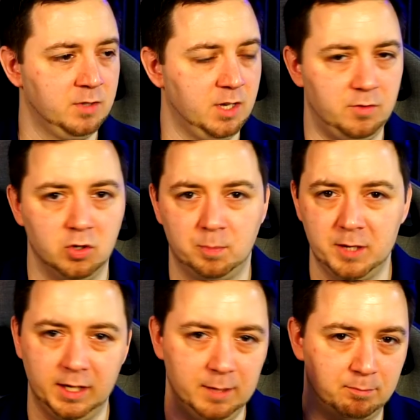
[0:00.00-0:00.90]
If you're
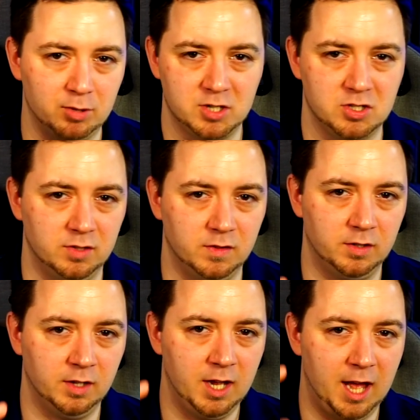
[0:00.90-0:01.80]
being impressioned
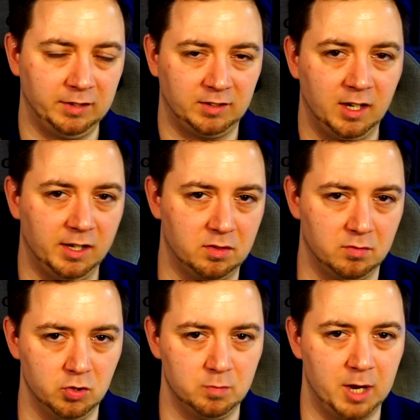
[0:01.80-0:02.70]
and clicked
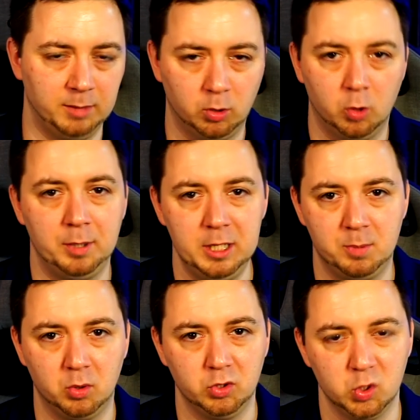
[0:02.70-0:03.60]
through by more
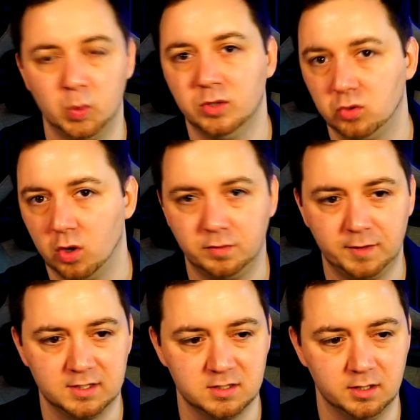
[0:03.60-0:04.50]
people, you will grow
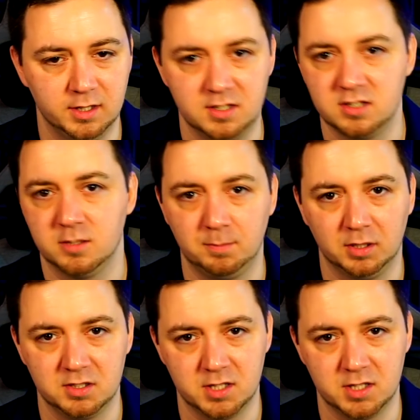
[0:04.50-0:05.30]
faster. It's as simple as